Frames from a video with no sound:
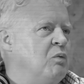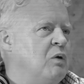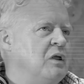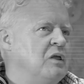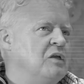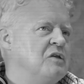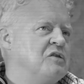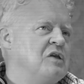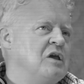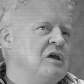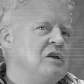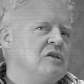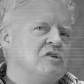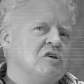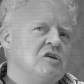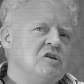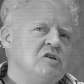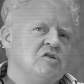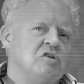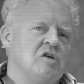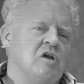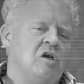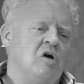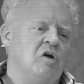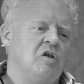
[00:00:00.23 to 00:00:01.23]
one of the sayings I
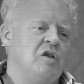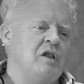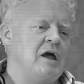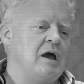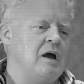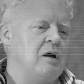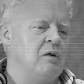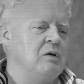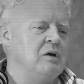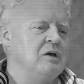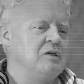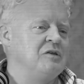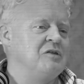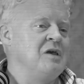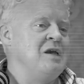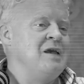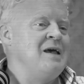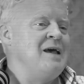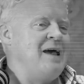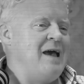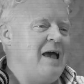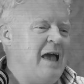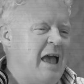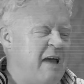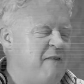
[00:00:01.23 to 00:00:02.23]
use a lot now is
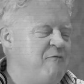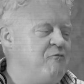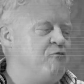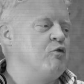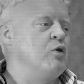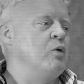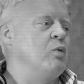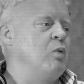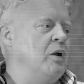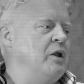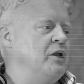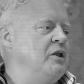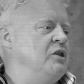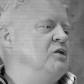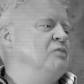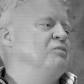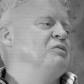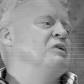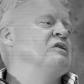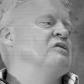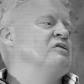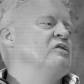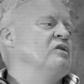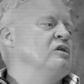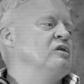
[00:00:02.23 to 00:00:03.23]
everyone in your
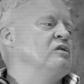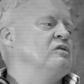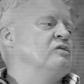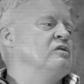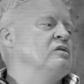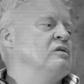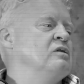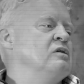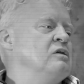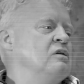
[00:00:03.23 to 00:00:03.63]
business